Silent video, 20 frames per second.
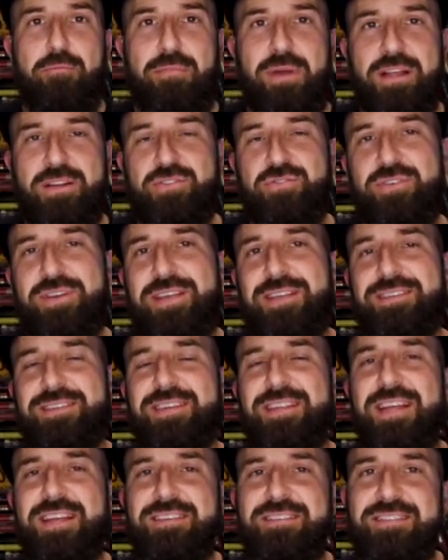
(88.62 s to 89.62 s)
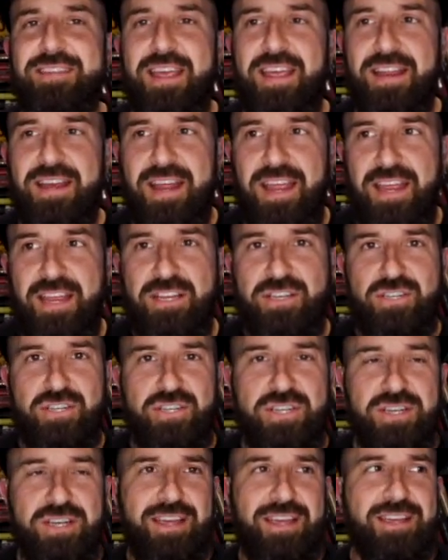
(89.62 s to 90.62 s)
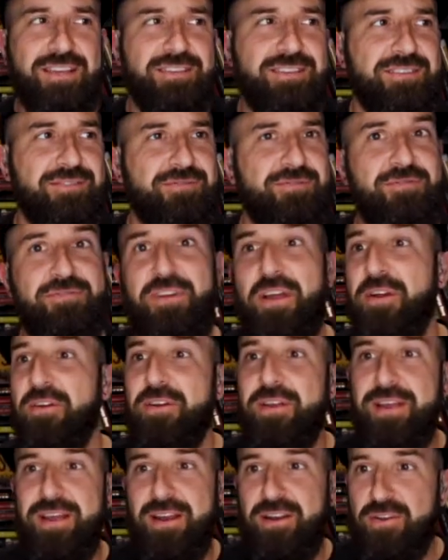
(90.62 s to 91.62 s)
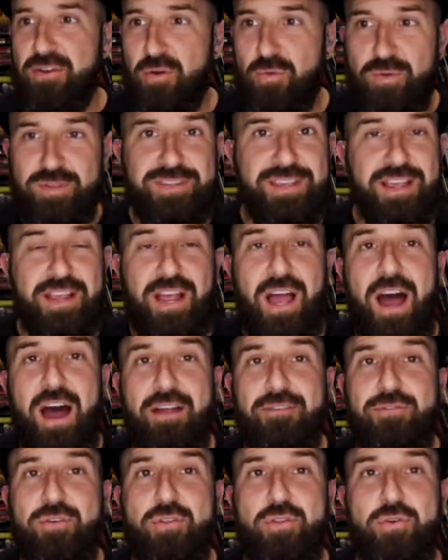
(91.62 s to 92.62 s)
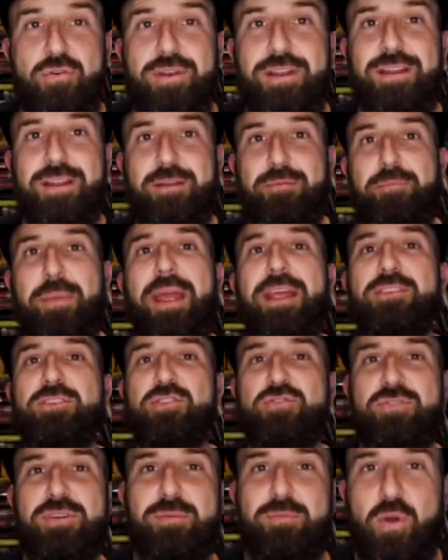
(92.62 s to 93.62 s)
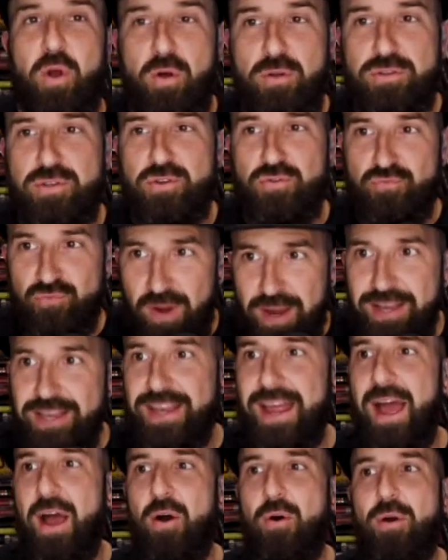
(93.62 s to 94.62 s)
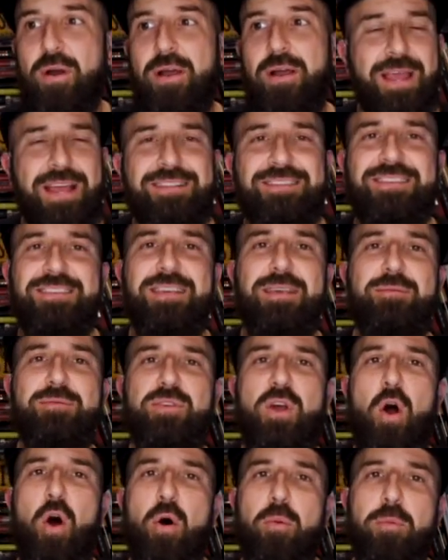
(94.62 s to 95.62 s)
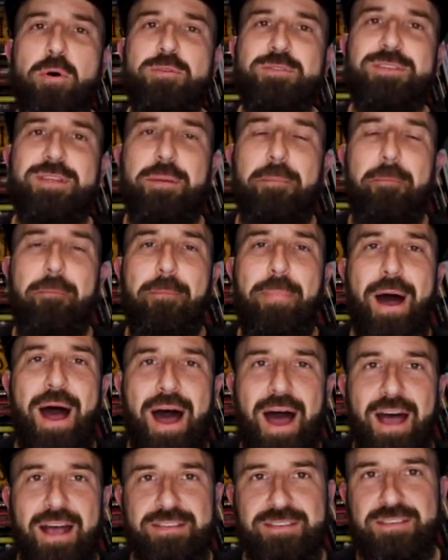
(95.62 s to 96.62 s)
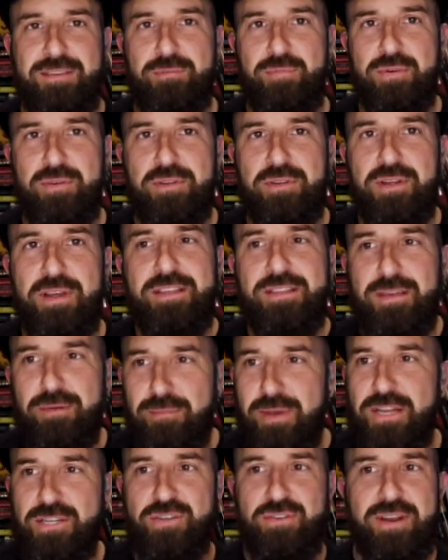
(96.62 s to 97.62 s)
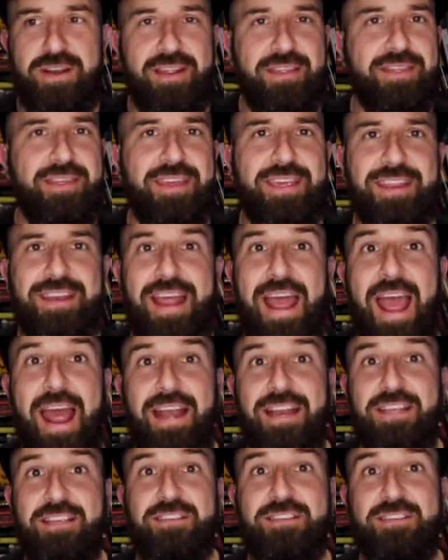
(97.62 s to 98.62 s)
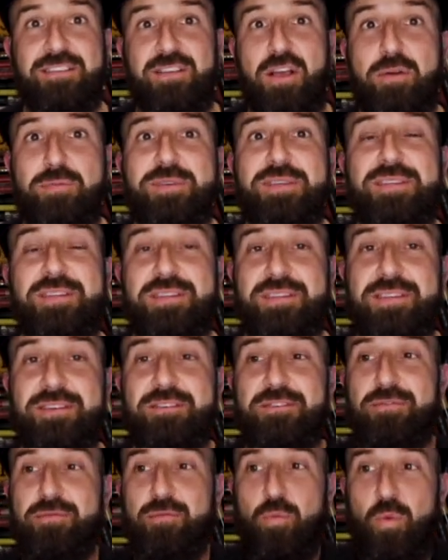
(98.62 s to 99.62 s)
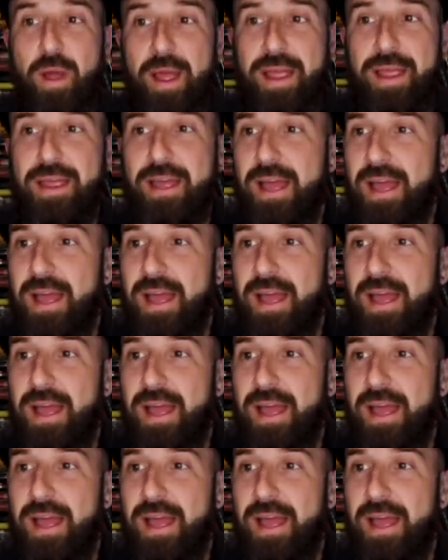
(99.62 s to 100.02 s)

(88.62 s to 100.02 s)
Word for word: measuring in today's day and age is very, we'll say convoluted in mainstream culture right now. It seems almost impossible to measure anything in any substantive way.